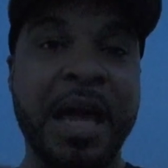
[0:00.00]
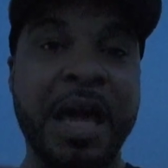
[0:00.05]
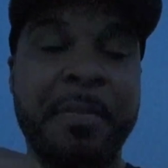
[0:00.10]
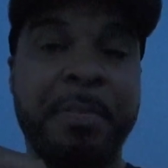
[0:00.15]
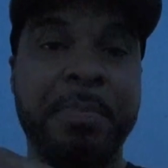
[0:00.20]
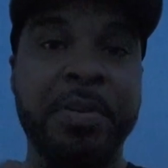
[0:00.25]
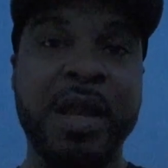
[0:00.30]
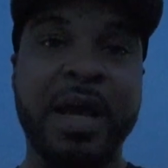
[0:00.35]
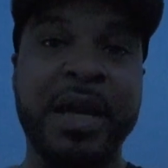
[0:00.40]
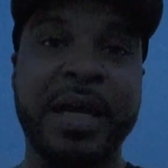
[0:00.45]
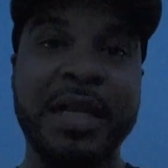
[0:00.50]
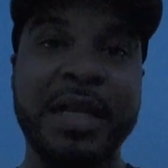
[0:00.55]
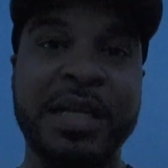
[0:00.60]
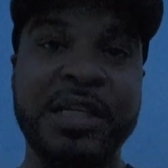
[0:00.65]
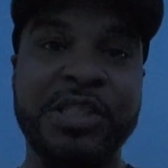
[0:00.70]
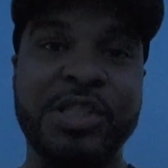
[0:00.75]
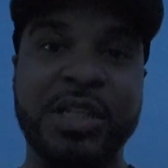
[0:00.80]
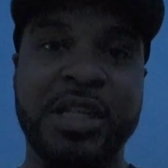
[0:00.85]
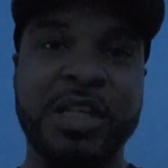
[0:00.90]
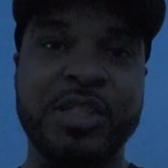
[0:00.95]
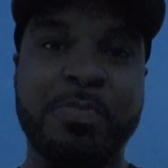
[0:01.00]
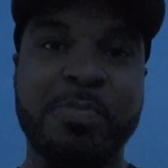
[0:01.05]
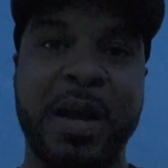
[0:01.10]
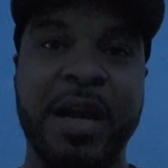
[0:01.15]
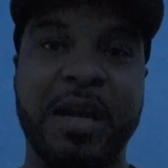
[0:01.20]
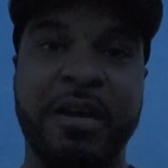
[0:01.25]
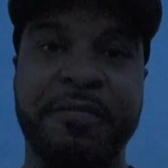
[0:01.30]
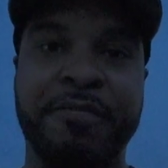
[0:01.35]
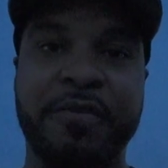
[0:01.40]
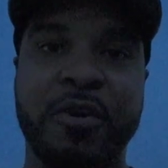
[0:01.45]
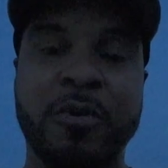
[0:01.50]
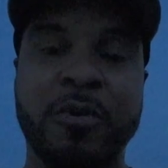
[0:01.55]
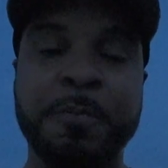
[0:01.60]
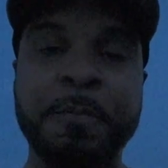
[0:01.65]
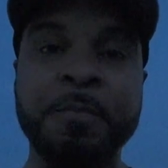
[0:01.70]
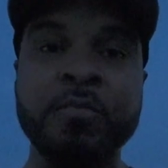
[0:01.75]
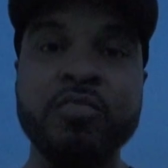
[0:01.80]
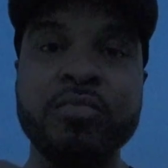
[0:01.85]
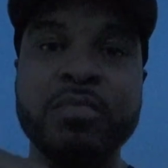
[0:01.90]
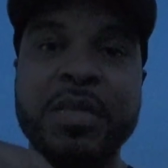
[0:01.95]
and plug it into this microphone.
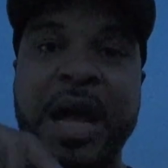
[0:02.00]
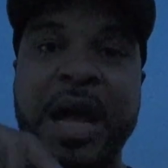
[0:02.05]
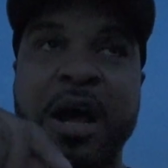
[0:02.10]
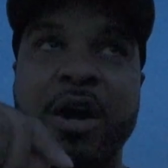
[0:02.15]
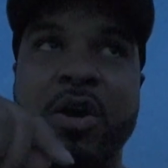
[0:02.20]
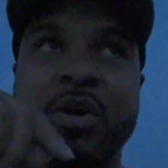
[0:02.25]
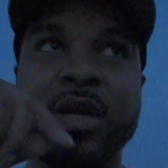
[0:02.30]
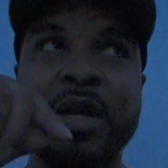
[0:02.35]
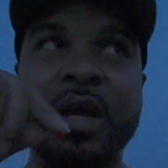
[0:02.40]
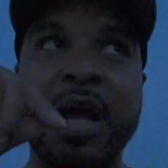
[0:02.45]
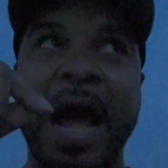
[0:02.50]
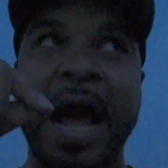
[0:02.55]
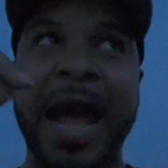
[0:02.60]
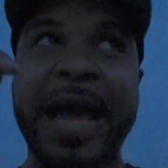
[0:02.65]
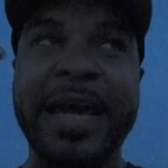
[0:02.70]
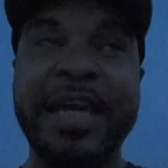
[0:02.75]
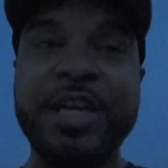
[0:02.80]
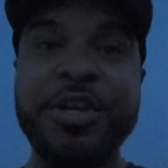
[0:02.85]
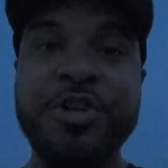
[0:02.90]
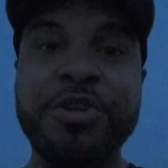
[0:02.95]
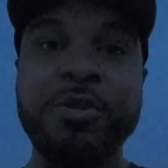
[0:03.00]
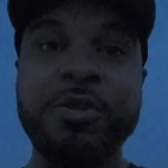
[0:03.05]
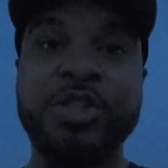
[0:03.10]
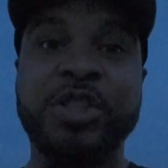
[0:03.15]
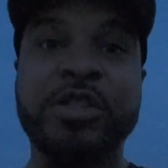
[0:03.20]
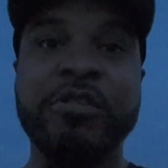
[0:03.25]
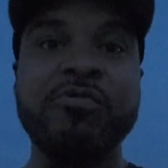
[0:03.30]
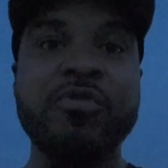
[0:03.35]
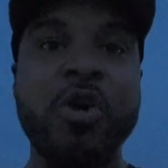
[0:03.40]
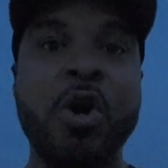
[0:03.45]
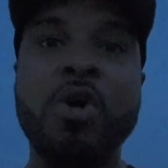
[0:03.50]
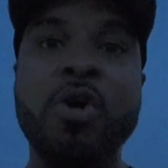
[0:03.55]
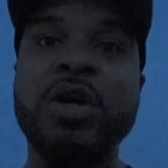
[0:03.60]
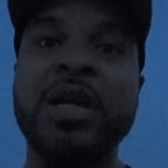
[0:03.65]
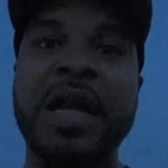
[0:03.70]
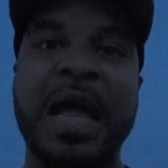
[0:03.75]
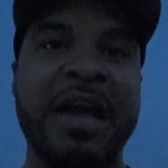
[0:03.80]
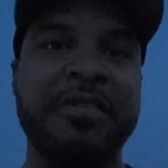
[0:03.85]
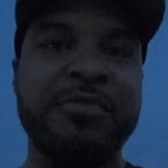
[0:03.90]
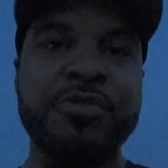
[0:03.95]
Now, I can use the
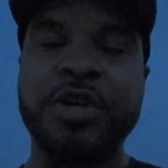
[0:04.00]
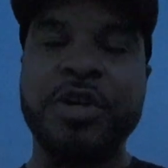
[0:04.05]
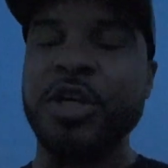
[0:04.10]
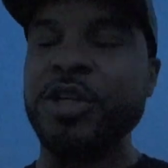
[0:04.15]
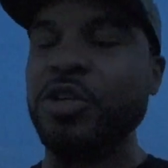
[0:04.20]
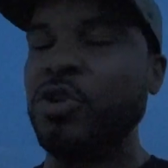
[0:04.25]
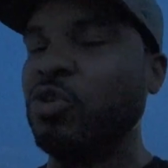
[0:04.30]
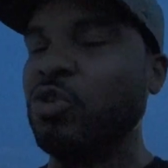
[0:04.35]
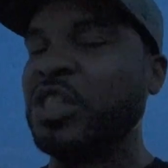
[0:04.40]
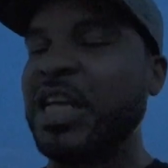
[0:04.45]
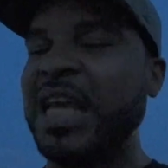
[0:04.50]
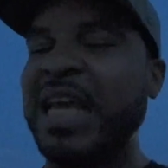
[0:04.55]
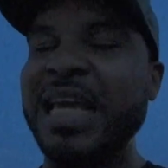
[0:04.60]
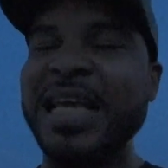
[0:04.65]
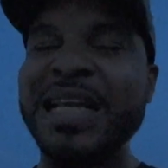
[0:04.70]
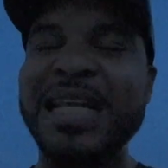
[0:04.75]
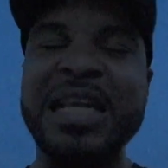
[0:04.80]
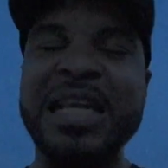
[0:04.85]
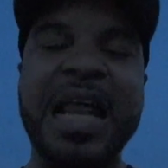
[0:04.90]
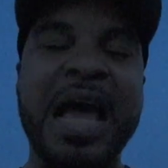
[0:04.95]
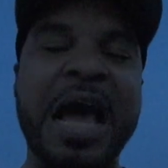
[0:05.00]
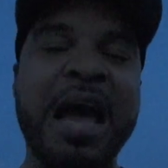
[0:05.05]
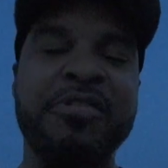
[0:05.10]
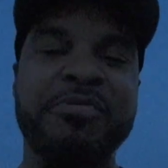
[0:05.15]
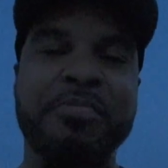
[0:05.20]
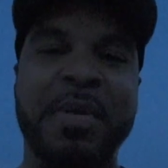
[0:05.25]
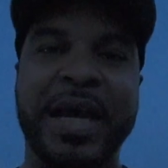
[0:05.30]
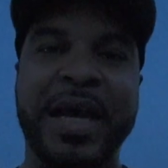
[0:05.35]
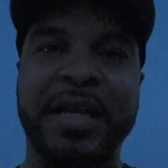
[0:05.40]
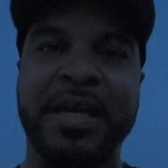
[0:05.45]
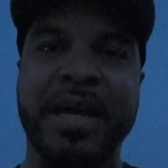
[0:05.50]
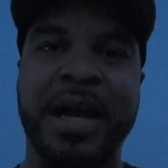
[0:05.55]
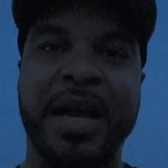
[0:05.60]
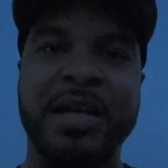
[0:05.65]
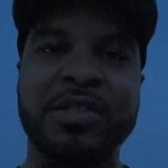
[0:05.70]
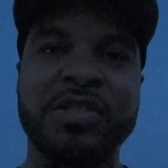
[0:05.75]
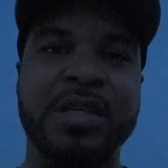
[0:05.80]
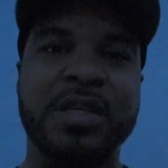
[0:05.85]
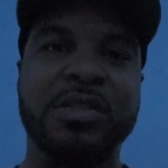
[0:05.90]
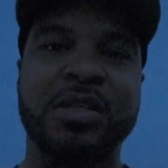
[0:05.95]
Rode Lav. You can use any Lav mic,
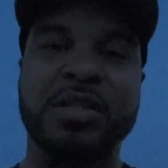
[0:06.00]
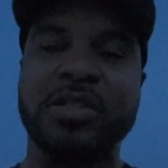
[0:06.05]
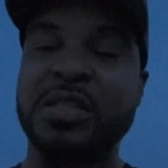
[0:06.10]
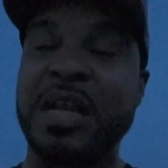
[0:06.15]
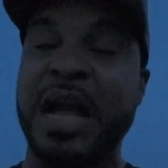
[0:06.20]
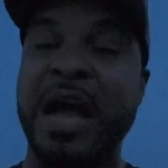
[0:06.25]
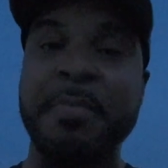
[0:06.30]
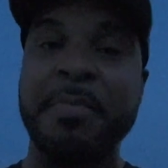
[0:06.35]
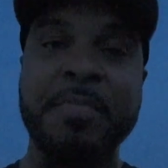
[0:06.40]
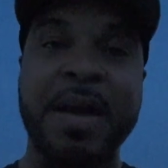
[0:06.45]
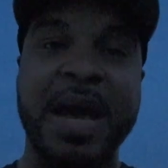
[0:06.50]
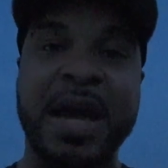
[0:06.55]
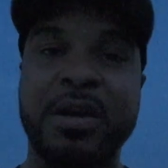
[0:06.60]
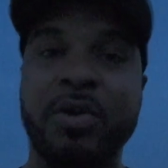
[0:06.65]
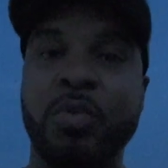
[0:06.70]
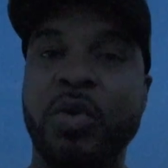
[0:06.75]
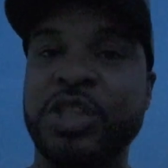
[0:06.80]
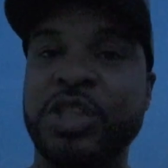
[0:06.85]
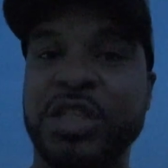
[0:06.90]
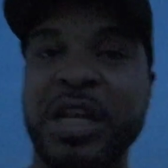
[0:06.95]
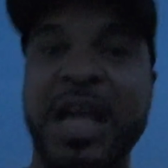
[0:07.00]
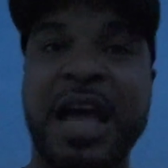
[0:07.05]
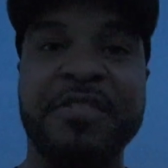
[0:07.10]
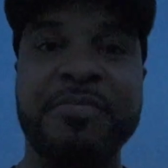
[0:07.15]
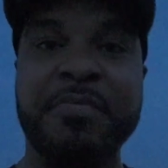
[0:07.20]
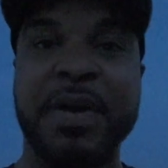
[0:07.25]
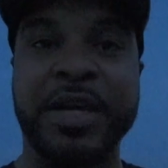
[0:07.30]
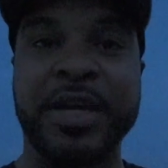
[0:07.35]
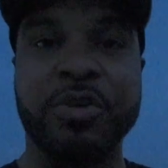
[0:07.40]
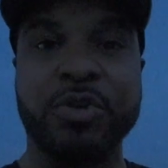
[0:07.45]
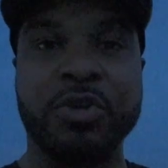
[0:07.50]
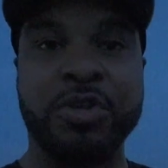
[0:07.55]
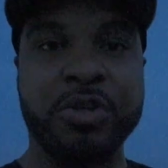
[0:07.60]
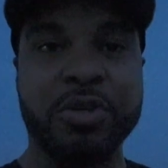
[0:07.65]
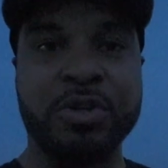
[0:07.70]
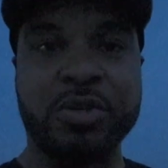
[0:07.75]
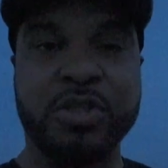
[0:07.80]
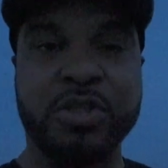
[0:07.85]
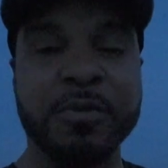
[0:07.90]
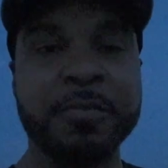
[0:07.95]
guys. It does not matter which Lav mic
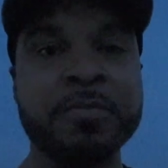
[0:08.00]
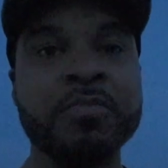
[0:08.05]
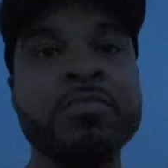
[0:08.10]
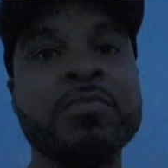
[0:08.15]
you use.